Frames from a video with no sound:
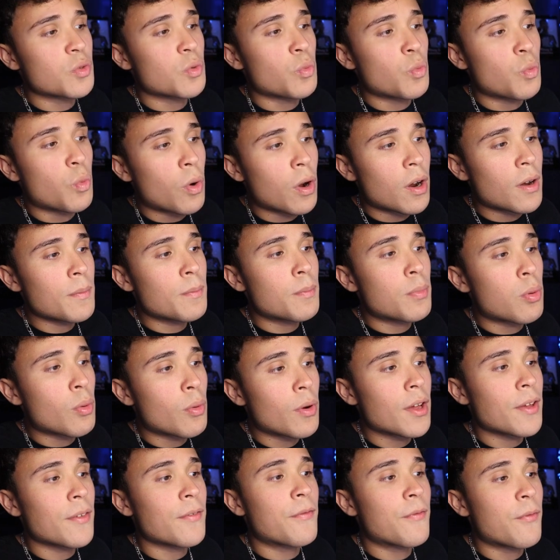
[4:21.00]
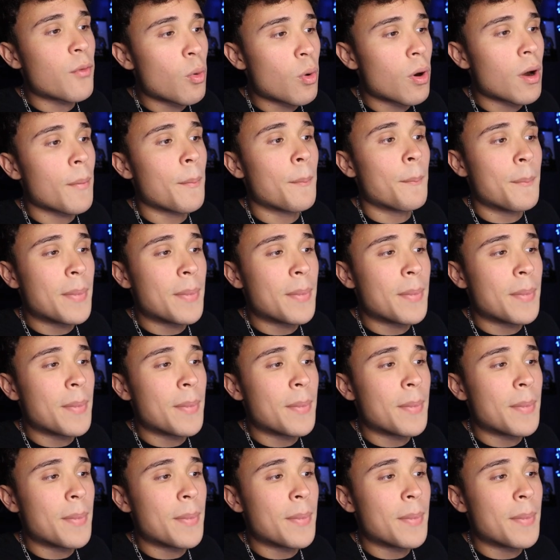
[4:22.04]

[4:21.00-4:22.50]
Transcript: $1.4